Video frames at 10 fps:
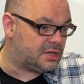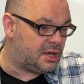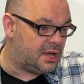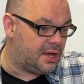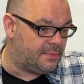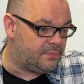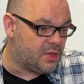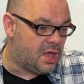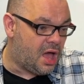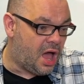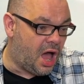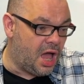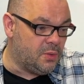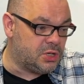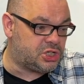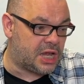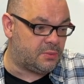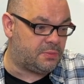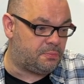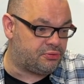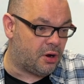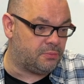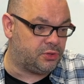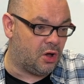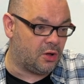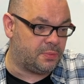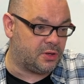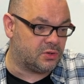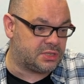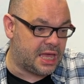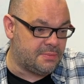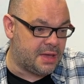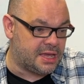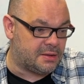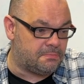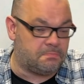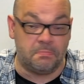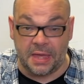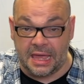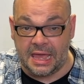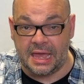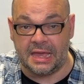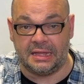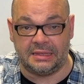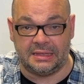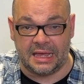Um, I would check with Prop Dog because they made a big